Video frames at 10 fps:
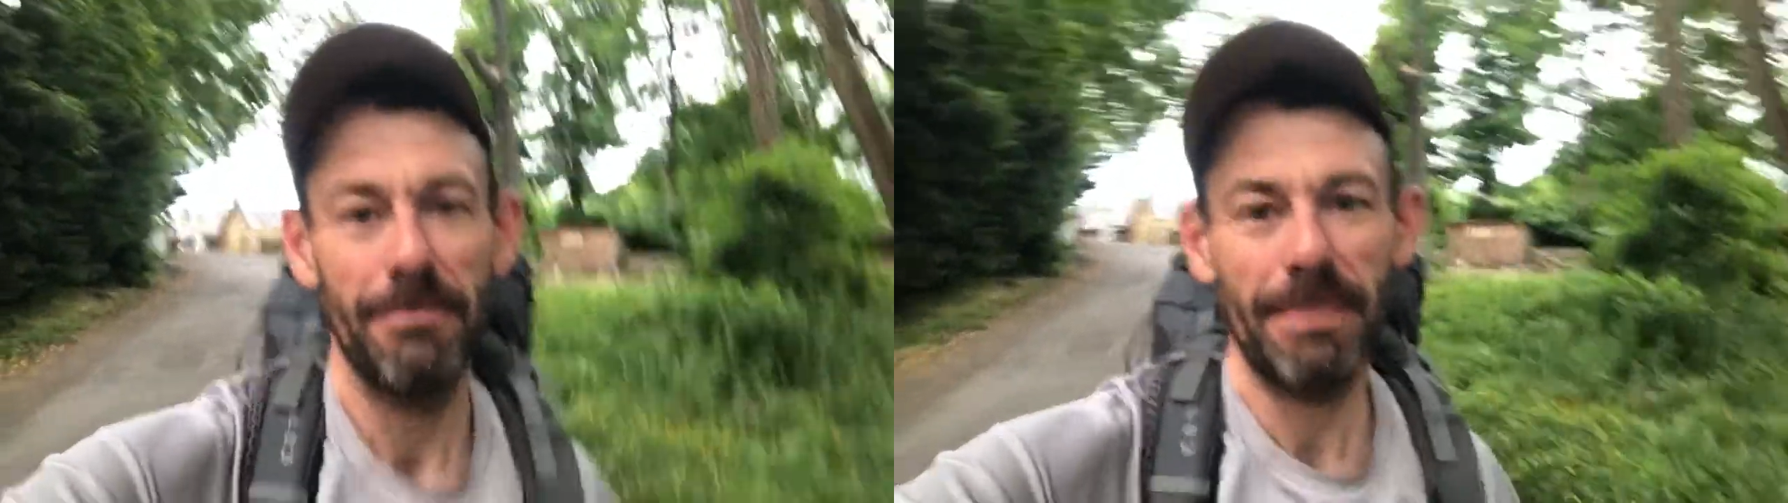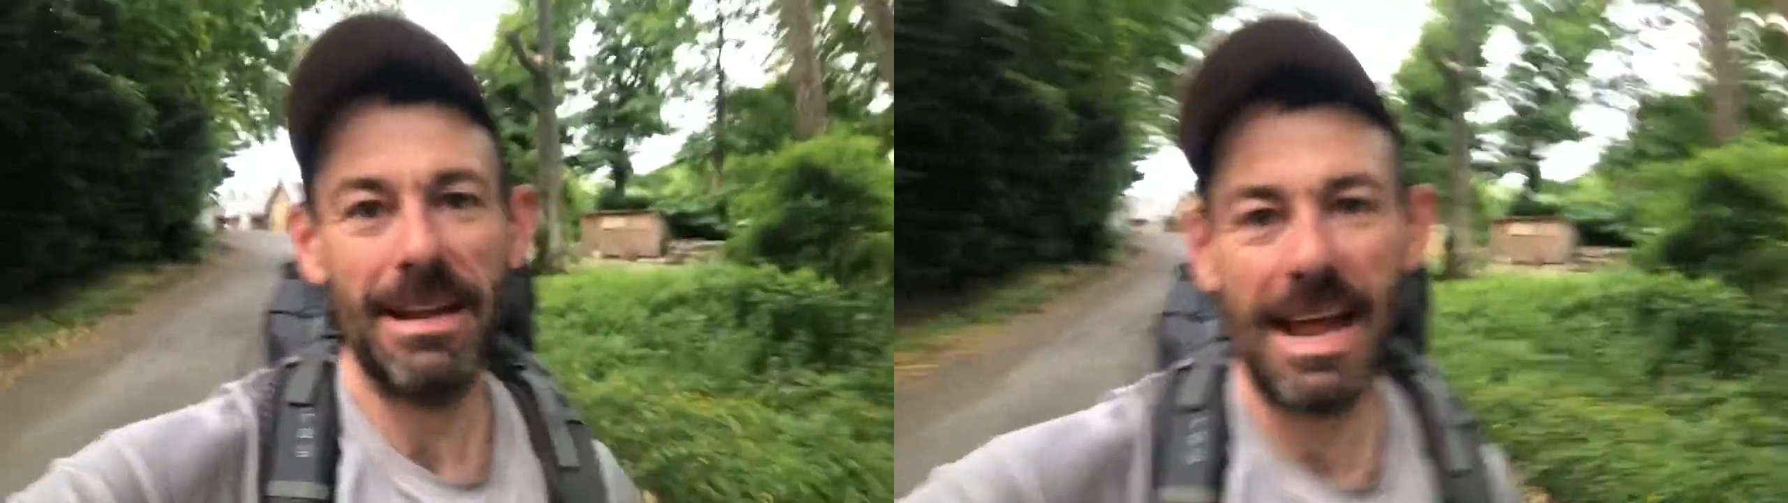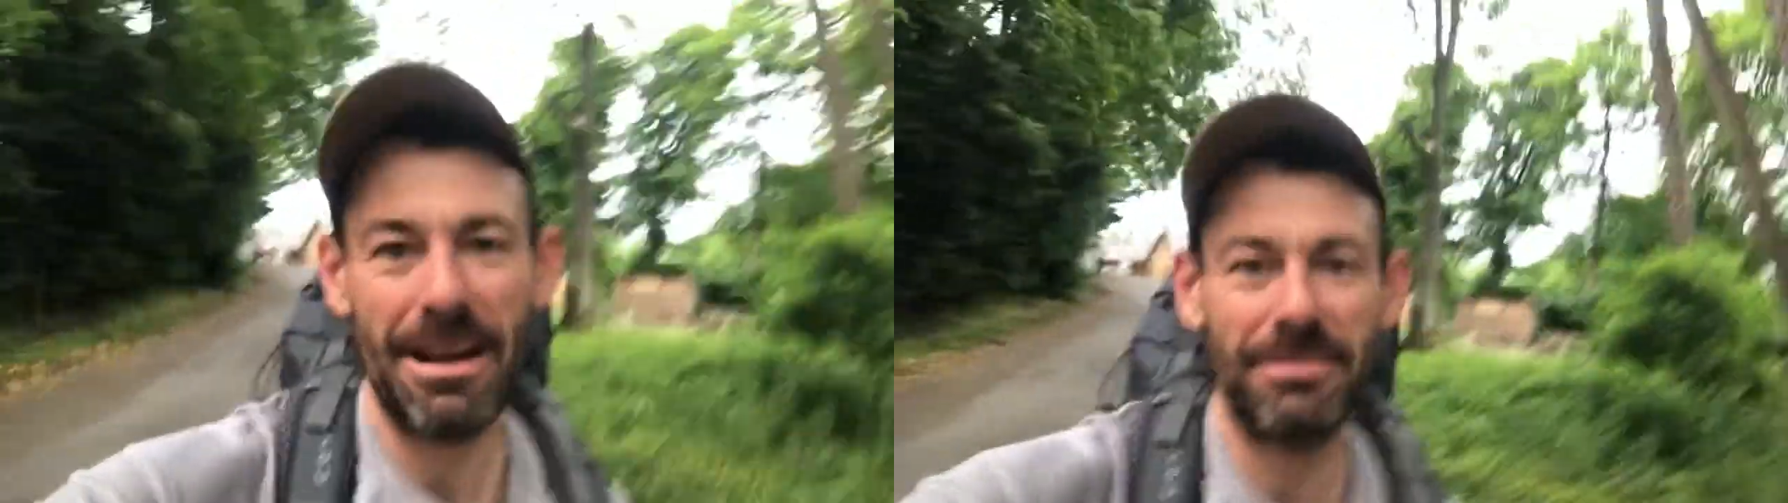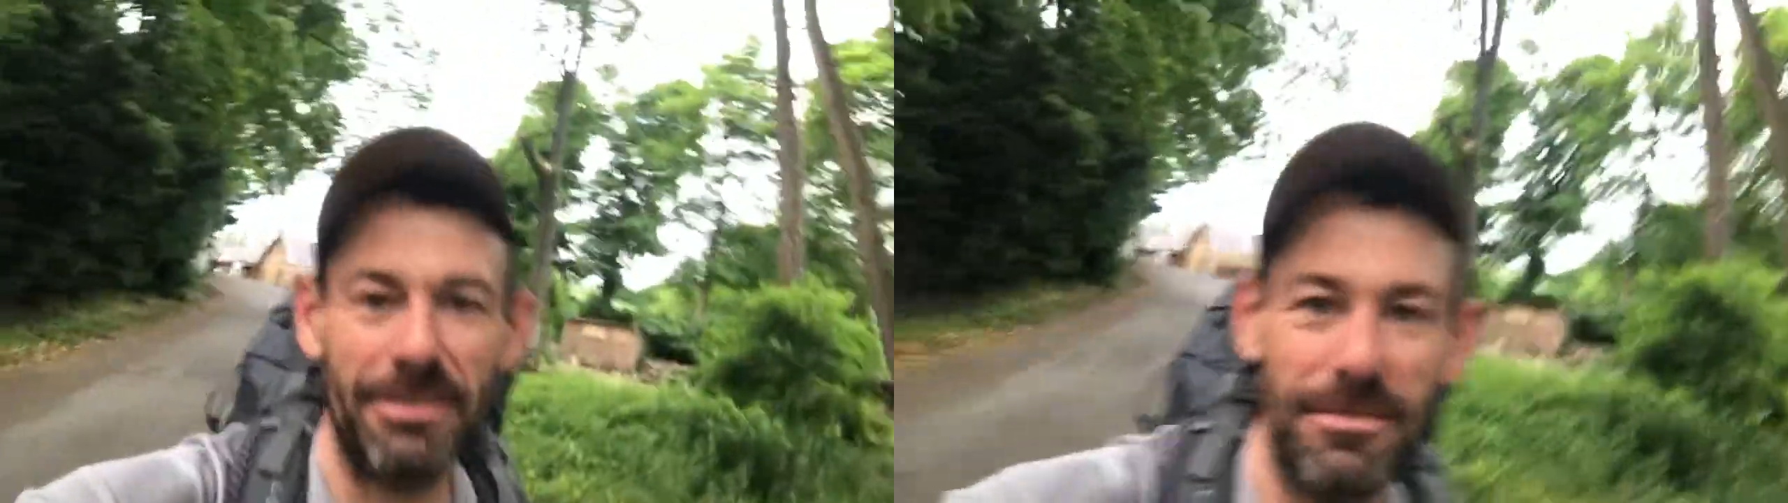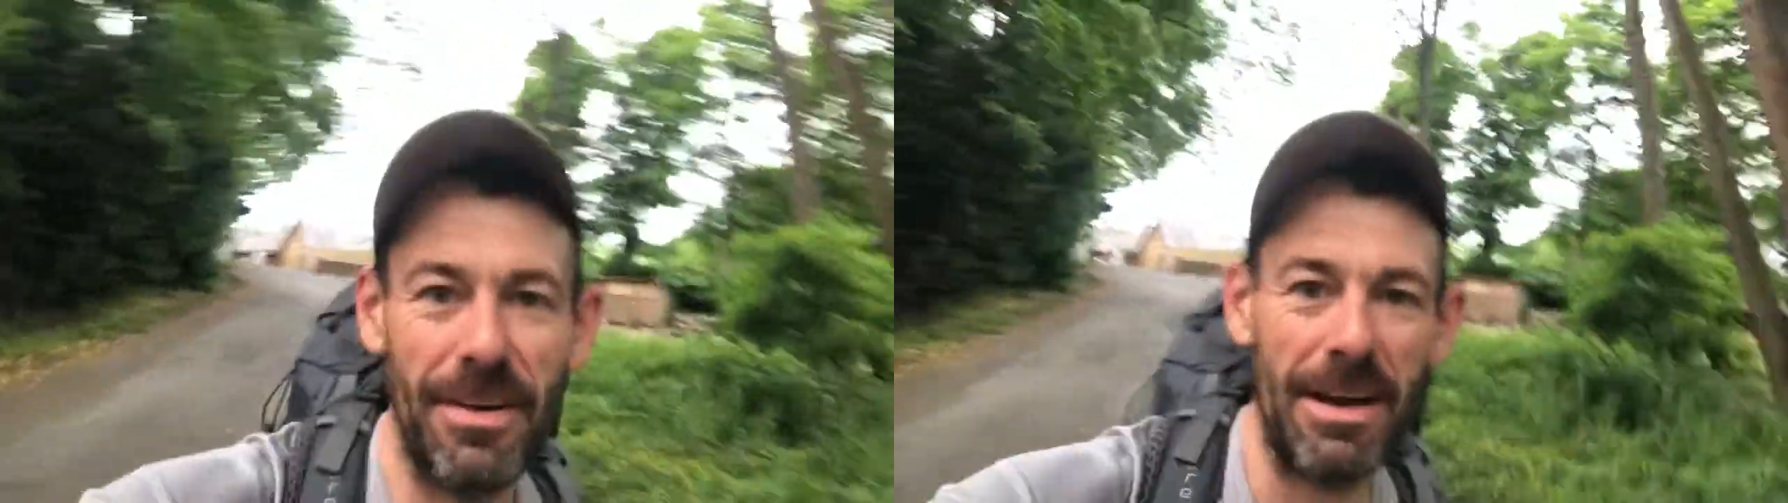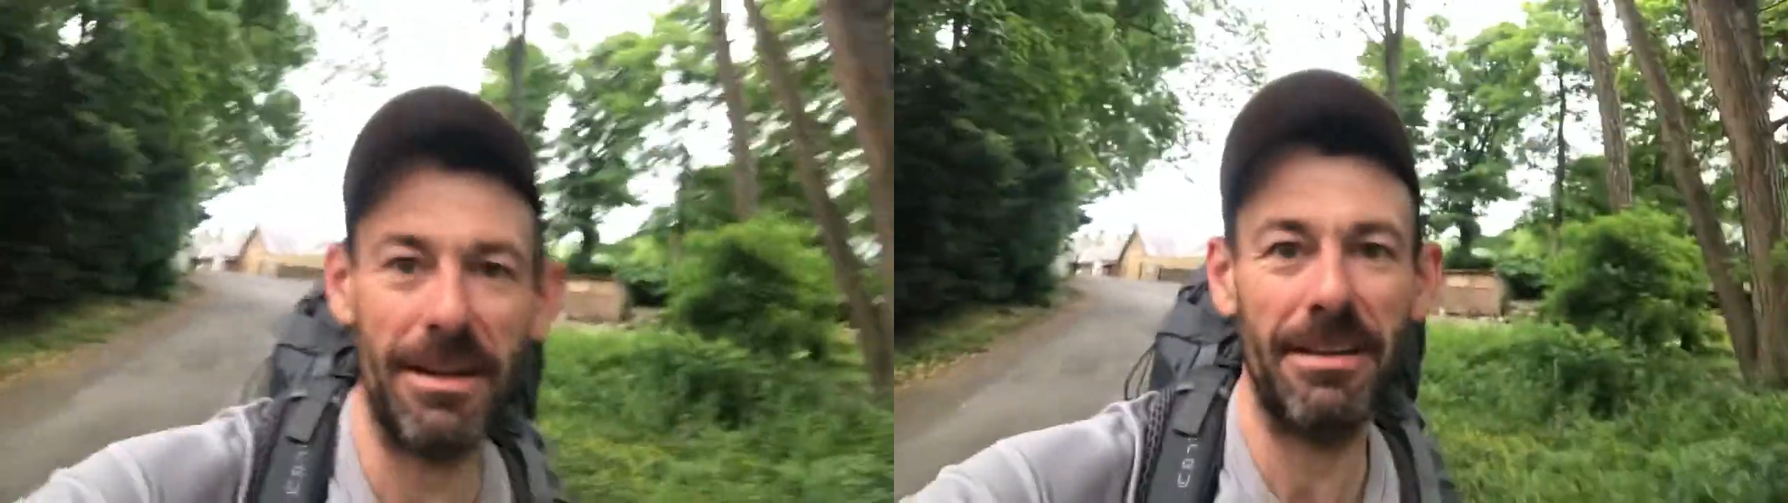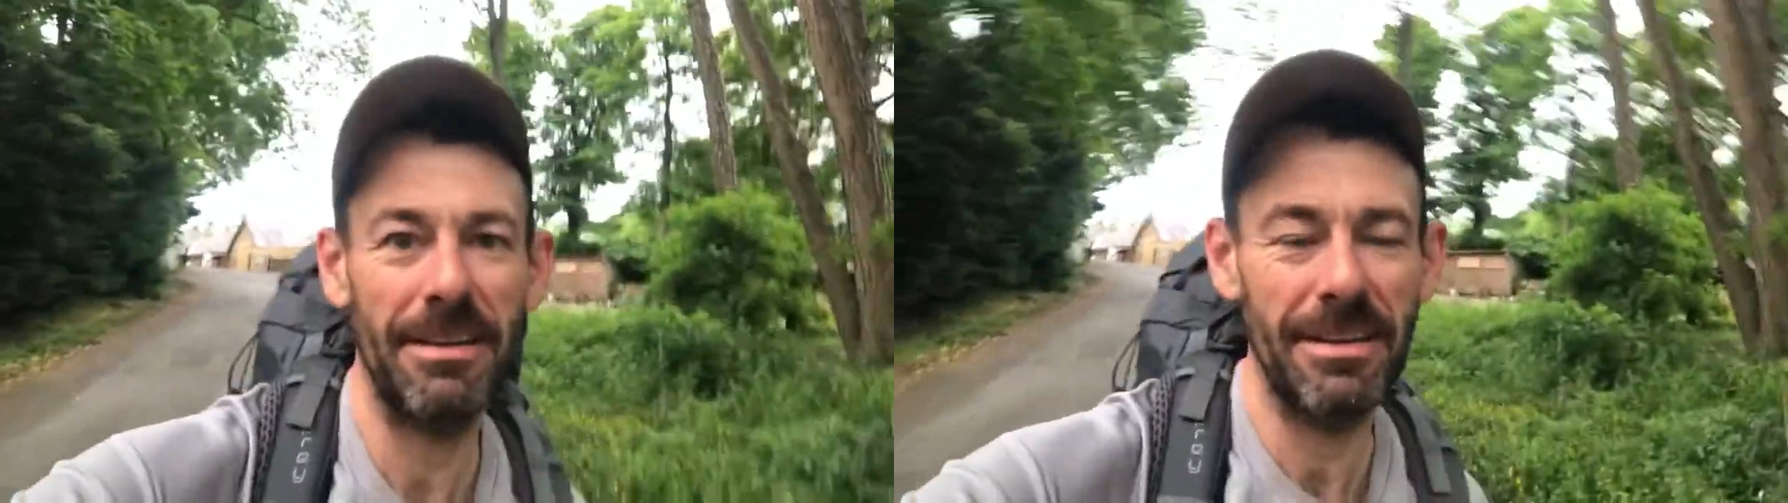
made out of kind